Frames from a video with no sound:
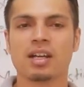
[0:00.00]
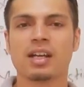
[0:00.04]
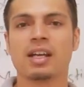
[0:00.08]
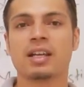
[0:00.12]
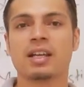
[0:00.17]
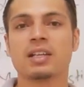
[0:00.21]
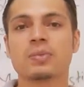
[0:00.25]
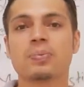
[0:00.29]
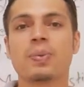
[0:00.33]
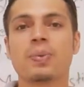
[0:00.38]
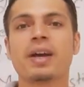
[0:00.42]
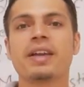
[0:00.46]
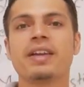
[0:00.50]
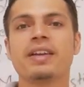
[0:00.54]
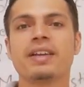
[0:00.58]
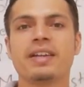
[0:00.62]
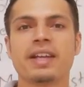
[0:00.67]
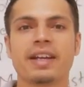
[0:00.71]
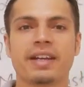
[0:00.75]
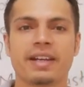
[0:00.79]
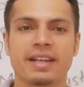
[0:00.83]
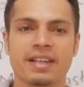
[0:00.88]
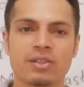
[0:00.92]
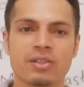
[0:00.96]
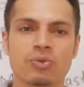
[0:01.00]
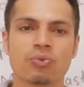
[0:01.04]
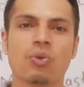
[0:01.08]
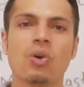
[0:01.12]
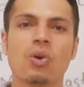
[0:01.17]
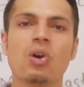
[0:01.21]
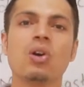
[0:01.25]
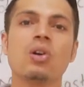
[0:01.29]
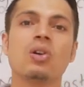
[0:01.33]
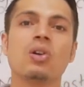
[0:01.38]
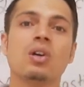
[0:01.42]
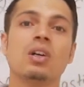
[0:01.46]
expiry date is
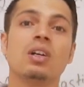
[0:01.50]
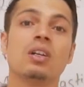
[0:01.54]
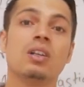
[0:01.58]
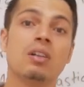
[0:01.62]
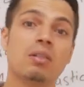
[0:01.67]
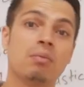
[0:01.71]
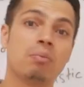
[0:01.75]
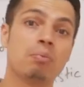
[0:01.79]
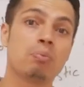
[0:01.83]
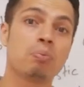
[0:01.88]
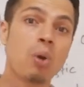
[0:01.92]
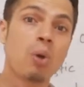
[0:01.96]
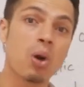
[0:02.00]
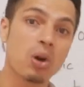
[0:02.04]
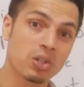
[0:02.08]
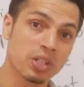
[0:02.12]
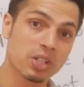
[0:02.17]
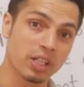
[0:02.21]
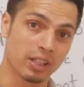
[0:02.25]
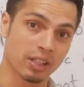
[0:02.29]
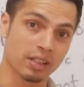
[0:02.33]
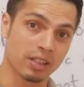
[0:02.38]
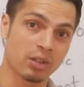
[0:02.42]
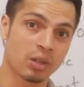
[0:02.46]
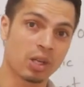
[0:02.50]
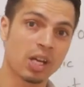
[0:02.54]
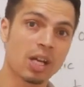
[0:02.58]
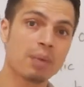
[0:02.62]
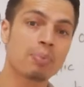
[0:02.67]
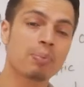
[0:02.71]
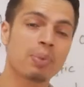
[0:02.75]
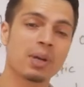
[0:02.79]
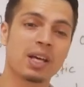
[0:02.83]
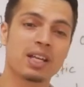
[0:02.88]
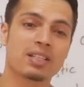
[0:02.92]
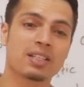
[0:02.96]
for bottle.
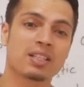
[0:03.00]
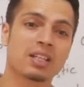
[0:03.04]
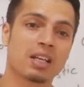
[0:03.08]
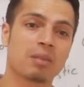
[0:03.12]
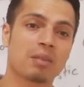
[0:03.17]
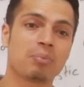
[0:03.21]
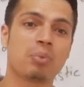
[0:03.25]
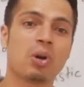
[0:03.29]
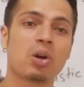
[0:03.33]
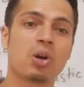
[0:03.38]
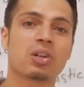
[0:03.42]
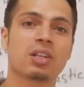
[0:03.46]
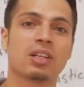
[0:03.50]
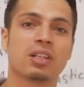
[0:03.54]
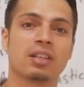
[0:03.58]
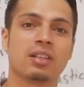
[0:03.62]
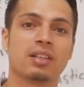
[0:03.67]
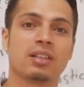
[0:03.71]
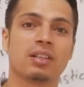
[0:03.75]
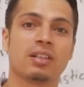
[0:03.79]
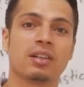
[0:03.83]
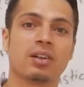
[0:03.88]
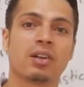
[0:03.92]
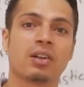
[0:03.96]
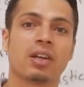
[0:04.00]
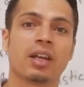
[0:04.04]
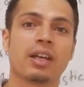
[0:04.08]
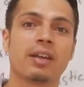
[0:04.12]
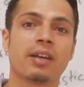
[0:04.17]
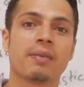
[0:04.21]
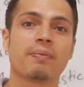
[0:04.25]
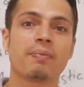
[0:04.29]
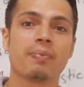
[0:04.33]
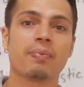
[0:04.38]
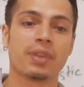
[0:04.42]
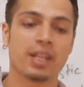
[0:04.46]
Okay, plastic bottle.
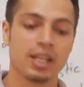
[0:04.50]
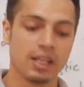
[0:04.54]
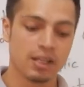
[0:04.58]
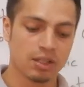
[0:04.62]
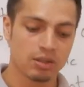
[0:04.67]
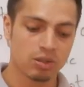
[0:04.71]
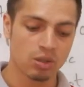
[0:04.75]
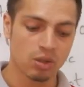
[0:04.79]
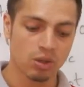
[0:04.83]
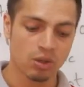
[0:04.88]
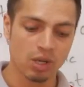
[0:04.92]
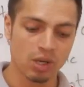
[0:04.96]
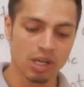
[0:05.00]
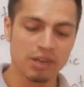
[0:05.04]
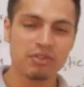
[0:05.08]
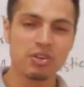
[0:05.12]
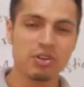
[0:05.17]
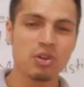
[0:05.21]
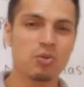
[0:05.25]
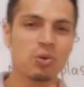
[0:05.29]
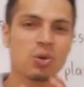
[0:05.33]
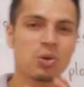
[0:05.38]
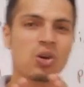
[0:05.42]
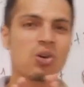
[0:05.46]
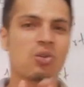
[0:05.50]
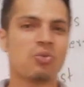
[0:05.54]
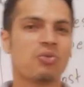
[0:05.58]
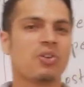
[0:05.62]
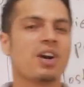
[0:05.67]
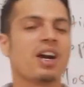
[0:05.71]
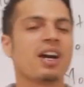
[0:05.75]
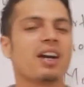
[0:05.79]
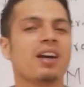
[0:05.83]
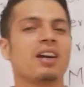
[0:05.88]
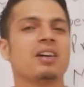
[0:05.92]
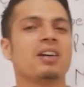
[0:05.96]
Okay, so if you go
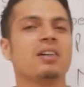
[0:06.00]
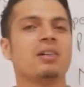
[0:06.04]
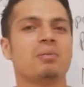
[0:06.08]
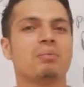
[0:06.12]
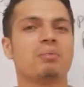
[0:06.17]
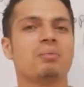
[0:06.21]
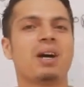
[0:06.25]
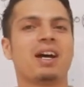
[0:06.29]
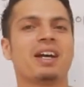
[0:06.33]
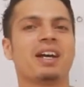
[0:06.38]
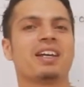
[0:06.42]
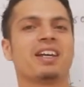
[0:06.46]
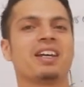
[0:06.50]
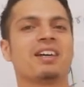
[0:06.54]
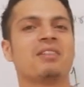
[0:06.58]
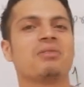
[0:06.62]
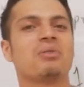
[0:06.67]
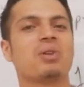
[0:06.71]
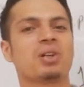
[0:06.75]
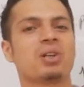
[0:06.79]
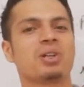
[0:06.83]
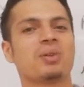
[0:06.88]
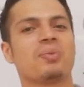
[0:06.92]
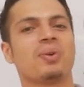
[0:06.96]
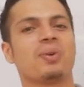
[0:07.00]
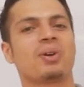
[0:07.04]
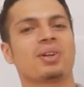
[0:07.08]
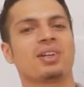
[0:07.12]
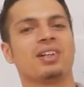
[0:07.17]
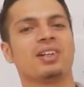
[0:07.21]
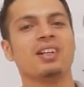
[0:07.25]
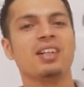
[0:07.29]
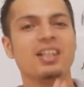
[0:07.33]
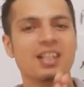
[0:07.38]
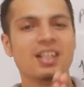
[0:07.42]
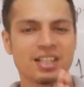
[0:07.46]
buy a water
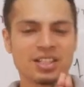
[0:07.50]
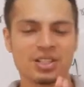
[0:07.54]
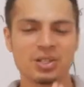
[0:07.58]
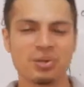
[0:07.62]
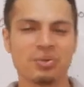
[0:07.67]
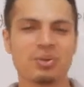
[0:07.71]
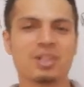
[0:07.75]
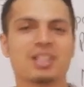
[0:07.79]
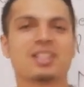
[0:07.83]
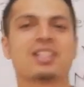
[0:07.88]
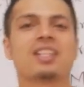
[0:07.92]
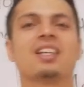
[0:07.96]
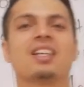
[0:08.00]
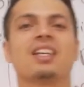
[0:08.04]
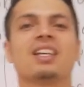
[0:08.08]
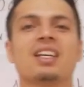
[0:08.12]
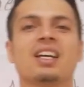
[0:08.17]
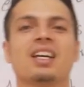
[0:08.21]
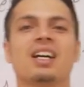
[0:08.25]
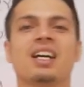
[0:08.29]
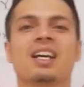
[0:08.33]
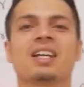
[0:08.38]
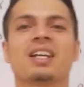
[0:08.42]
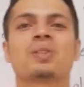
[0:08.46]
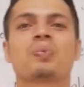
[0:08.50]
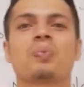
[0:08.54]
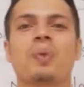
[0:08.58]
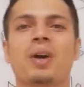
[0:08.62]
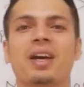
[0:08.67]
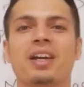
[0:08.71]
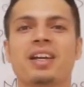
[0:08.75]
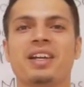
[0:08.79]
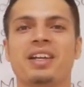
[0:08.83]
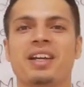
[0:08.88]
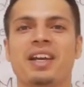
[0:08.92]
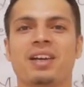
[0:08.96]
bottle, you will see an
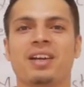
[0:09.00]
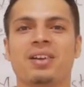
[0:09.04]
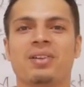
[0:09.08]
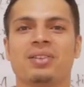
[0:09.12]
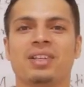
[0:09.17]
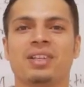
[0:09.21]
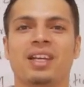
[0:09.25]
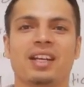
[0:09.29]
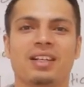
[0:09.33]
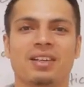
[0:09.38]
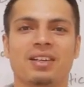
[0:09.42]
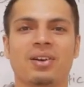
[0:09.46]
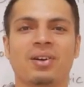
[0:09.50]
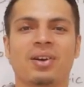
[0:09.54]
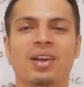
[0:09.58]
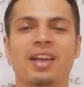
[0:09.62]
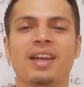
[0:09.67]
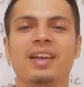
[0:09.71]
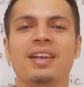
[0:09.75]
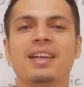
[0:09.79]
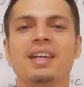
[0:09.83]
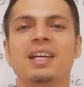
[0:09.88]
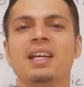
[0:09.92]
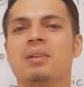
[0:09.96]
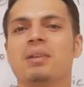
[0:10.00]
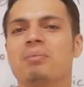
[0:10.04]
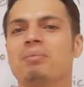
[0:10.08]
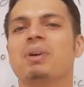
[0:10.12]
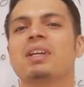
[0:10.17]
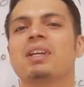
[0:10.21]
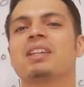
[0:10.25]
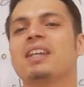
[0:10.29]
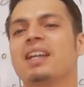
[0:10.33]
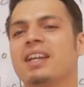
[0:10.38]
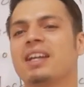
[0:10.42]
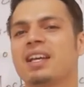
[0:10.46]
expiry date on that. Okay,
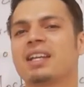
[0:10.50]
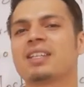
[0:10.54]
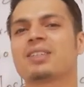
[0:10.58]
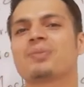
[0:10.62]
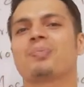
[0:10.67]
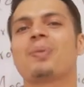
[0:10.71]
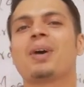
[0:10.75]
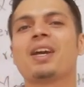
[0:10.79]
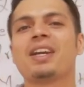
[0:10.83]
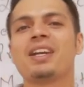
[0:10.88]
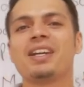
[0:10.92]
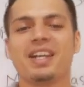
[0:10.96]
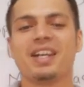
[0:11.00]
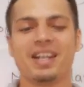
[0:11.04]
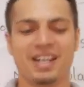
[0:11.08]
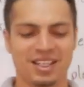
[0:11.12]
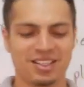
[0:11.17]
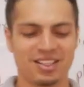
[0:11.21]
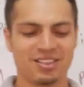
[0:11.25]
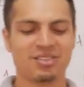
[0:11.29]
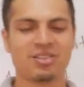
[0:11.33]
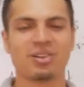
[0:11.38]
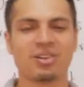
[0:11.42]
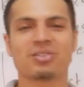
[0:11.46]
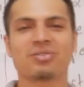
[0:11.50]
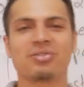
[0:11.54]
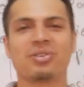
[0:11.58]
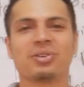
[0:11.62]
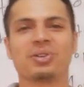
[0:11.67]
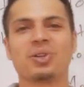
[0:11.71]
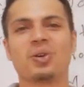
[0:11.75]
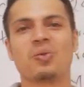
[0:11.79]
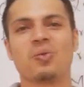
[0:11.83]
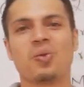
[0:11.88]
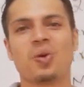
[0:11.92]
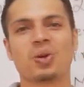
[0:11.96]
but that expiry date is not for
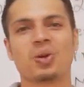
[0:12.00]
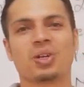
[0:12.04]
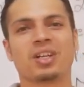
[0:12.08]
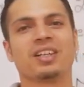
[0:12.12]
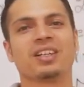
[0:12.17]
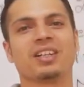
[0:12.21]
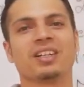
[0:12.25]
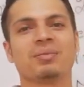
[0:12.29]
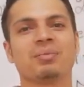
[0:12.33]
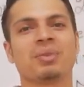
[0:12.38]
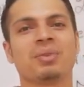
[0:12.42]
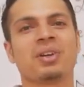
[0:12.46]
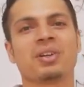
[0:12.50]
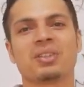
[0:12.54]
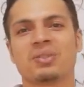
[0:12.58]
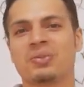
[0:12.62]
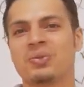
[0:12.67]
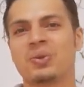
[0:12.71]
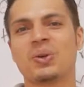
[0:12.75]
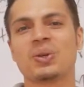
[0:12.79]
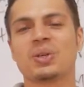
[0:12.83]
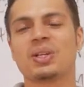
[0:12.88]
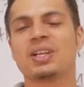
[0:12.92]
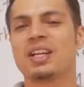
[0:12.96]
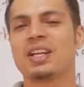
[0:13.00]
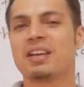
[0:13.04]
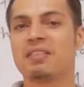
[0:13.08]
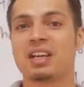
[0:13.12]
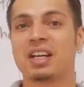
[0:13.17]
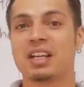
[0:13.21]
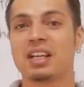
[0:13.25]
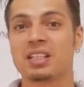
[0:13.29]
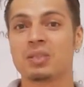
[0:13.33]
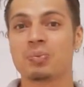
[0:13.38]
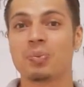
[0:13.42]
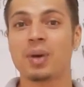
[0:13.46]
the water, because water never
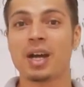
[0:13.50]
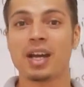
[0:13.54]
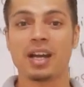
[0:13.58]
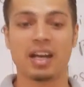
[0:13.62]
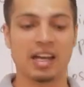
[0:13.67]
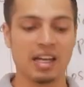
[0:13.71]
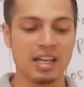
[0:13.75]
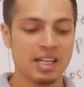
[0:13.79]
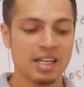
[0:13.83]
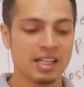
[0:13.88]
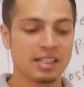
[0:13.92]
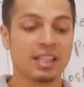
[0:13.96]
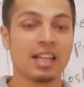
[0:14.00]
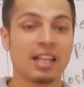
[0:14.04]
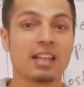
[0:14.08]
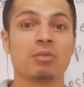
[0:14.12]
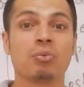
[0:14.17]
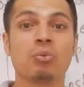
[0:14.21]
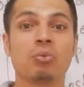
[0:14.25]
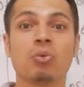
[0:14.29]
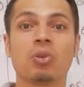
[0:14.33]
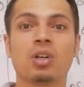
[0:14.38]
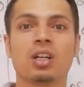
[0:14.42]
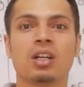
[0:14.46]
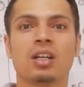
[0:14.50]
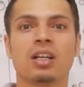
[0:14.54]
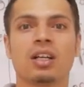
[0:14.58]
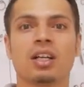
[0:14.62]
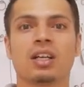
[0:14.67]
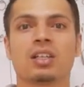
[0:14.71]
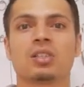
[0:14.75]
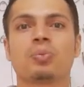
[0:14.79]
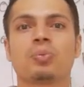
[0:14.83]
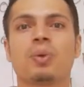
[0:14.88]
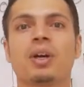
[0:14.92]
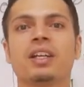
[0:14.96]
expire. That
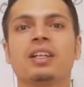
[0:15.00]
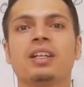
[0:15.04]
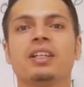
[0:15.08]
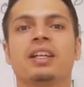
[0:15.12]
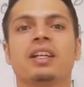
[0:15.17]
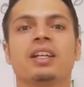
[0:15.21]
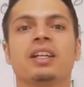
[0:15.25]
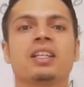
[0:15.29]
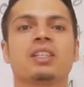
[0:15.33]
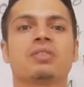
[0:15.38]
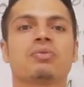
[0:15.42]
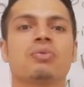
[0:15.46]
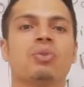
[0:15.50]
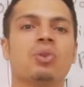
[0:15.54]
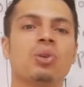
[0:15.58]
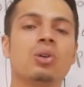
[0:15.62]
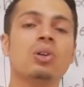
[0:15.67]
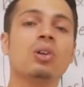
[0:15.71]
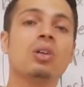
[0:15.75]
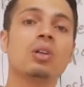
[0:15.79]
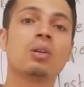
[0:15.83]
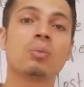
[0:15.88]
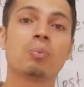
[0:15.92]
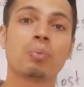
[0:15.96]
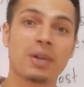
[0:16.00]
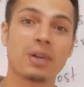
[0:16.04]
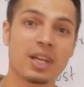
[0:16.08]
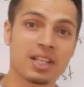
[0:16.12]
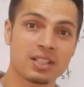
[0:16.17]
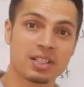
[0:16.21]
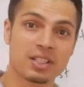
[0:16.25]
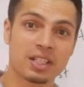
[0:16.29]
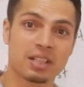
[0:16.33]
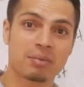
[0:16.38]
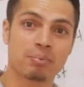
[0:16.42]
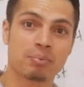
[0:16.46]
expiry date is for
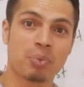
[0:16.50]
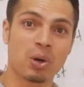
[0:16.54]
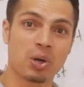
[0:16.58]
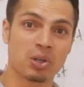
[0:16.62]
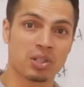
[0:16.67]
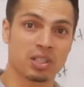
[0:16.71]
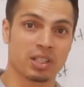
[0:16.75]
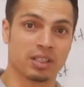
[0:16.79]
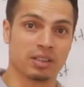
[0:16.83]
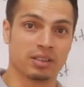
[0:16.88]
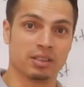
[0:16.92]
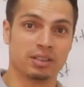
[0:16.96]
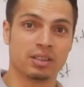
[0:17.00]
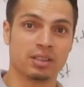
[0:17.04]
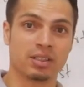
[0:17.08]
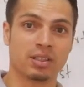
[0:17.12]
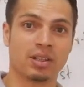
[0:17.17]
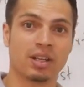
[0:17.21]
plastic bottle.